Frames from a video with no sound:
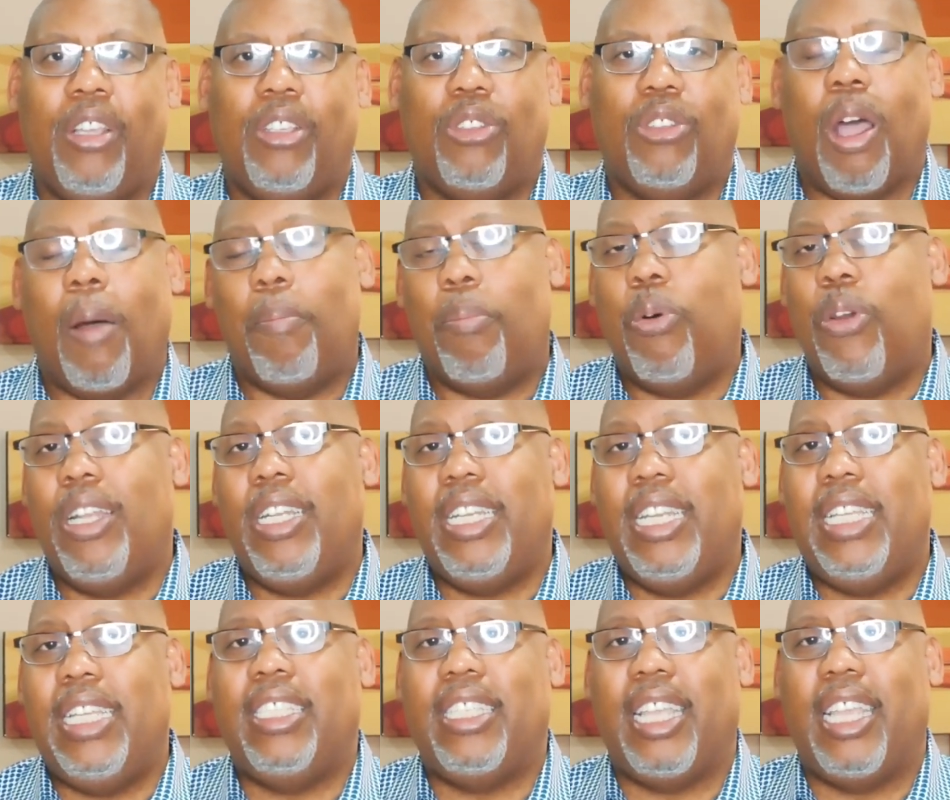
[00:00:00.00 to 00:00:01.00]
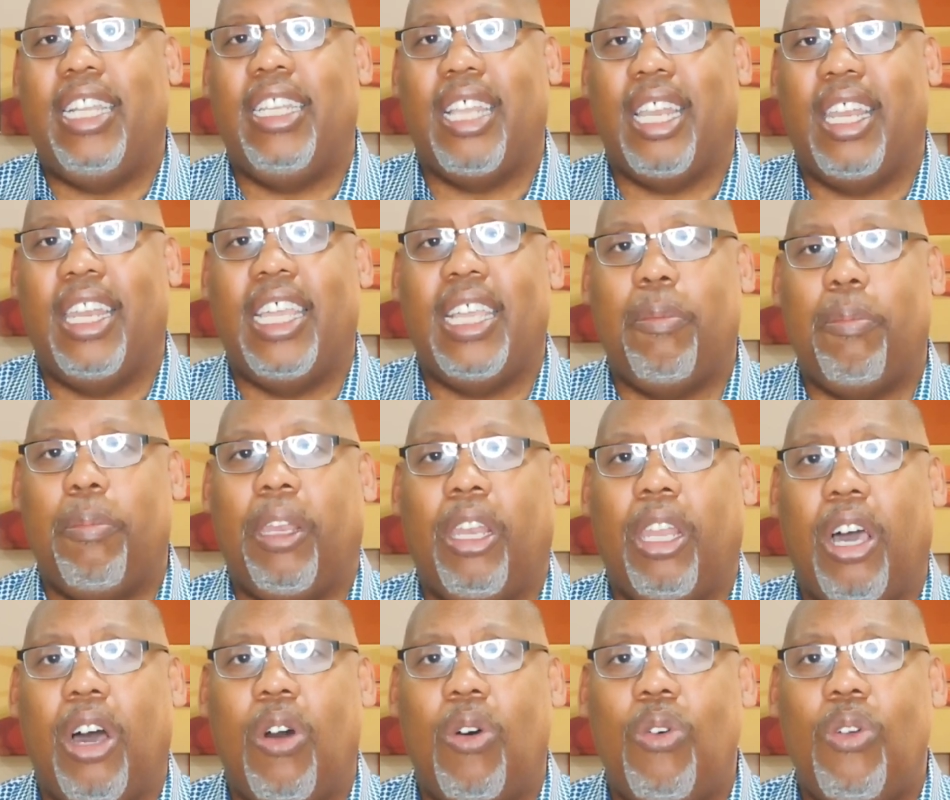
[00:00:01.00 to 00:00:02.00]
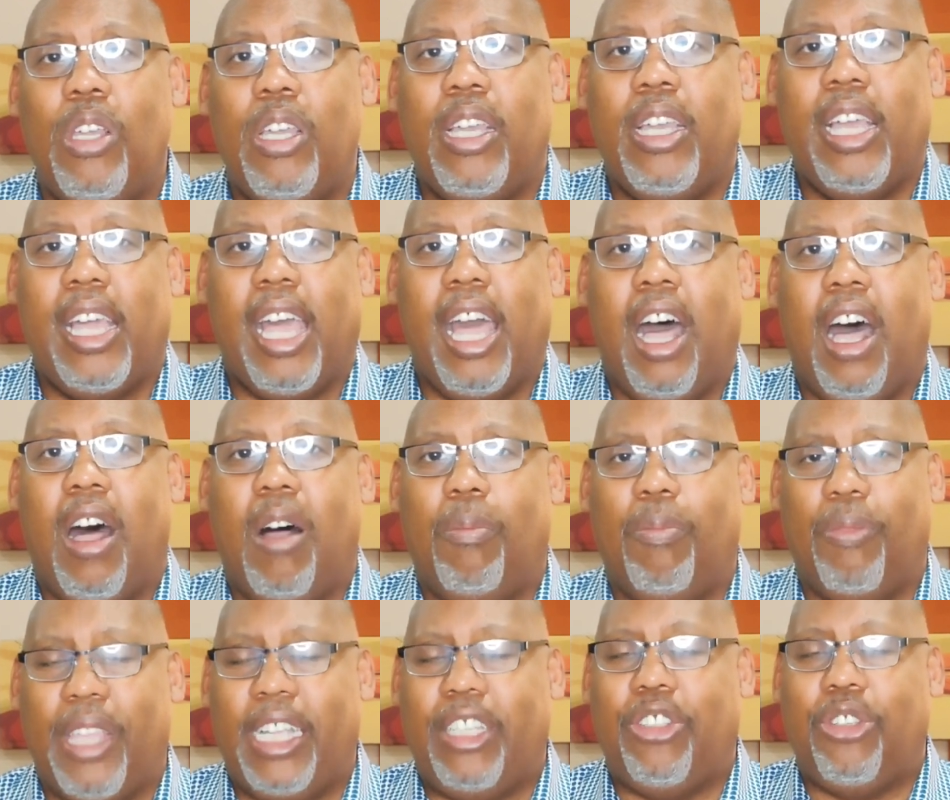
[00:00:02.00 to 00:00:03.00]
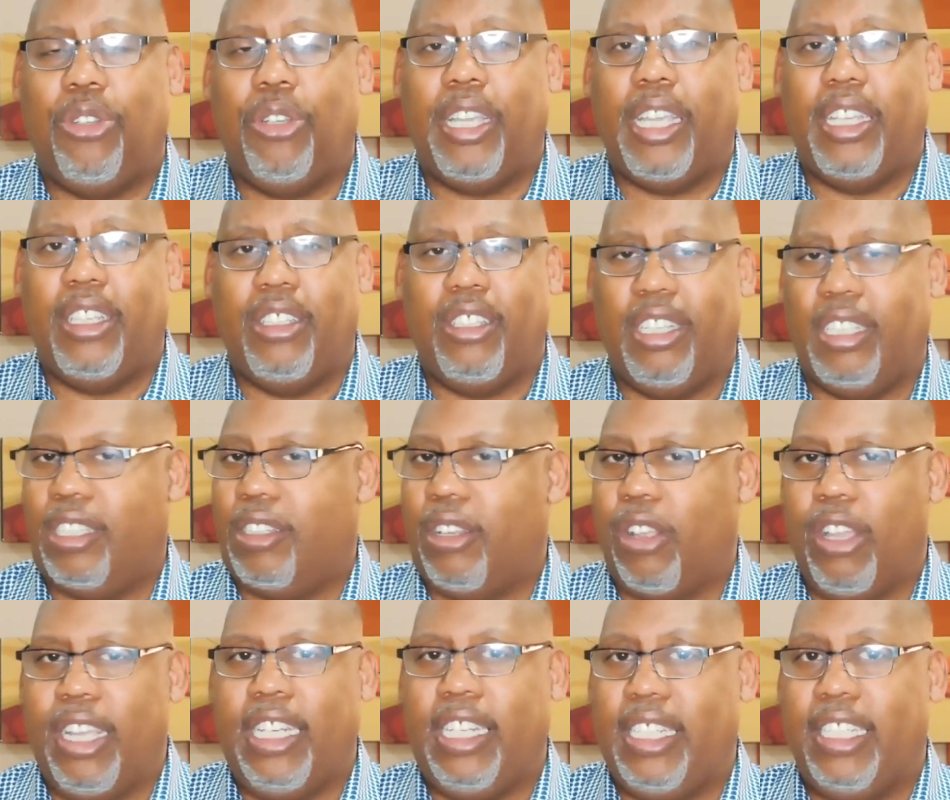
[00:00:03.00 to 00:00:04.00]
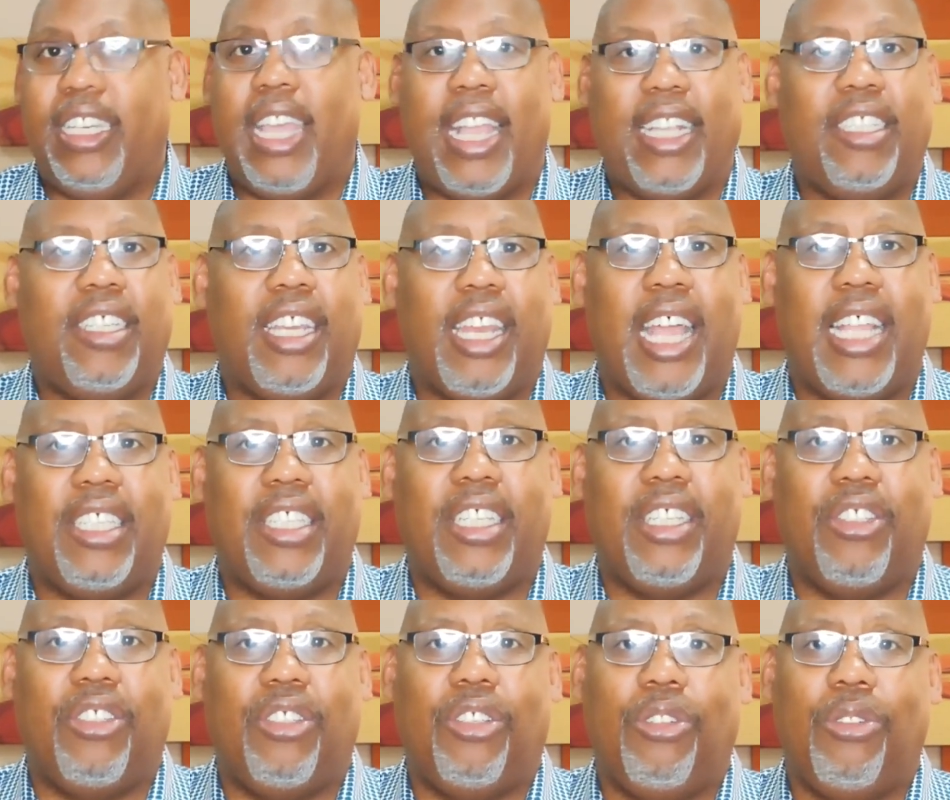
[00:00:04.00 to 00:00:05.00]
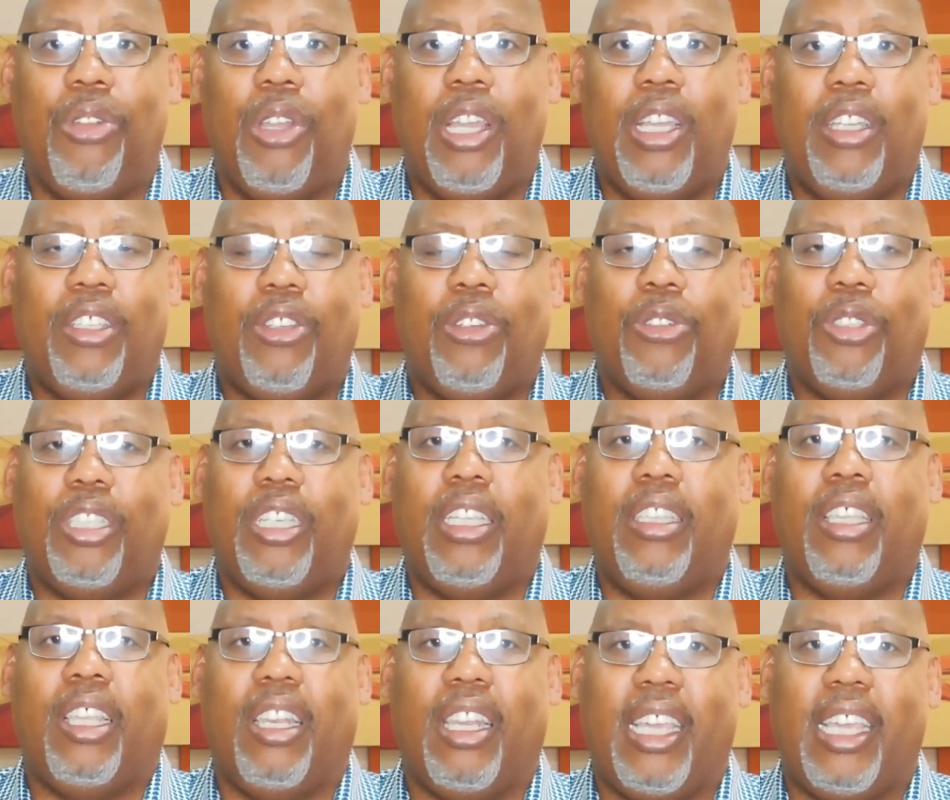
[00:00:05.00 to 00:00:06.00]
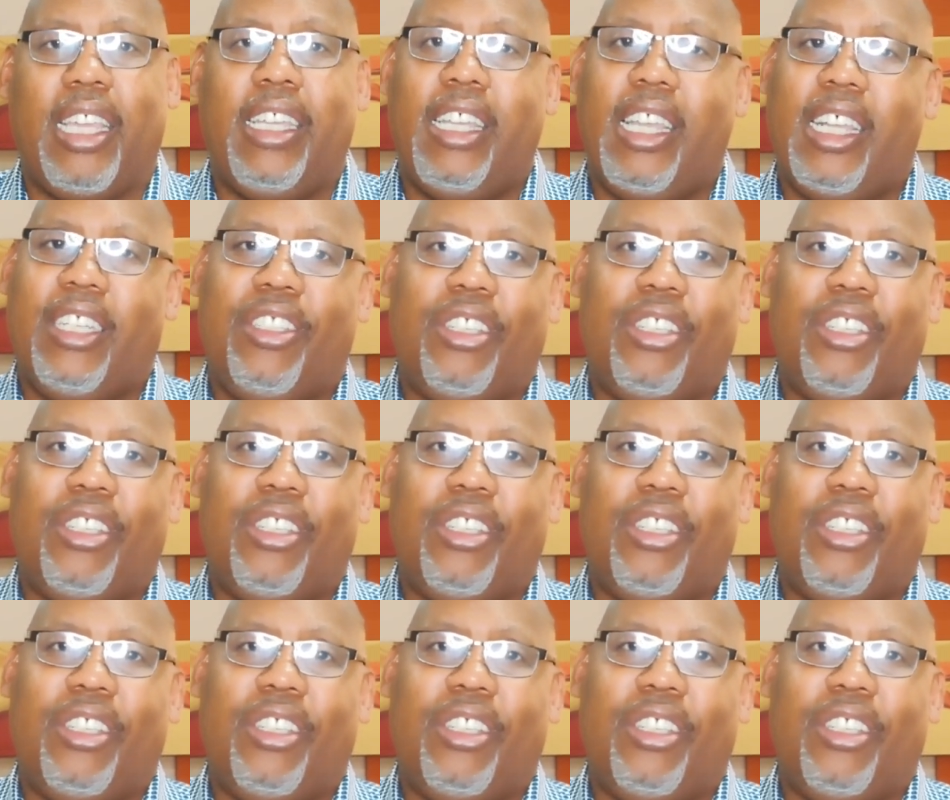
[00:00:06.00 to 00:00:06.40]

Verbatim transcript: So I'm putting this in the link below um, that you can just, in the text that I sent you, you'll see the link.